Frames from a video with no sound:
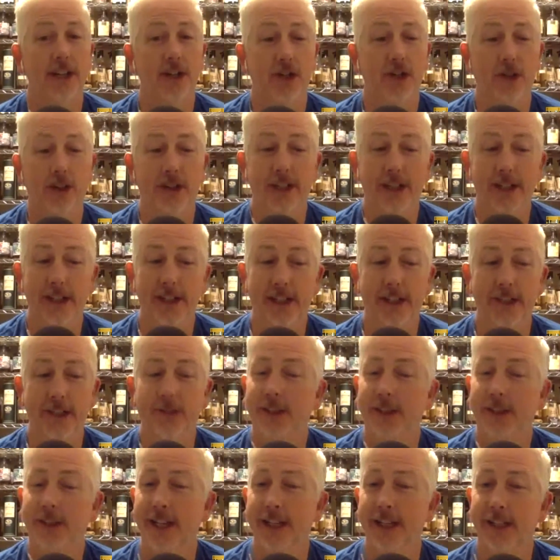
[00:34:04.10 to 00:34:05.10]
joining Single
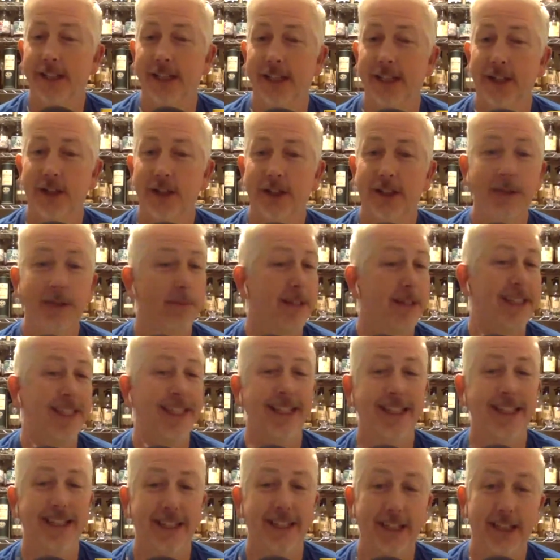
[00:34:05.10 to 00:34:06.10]
Cast Nation
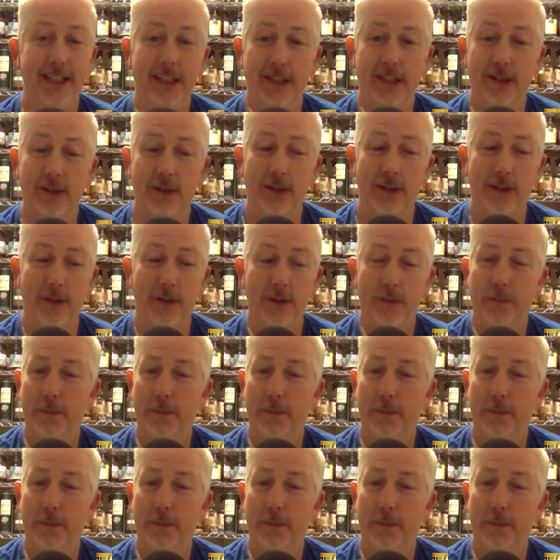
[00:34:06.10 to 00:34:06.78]
immediately so that you're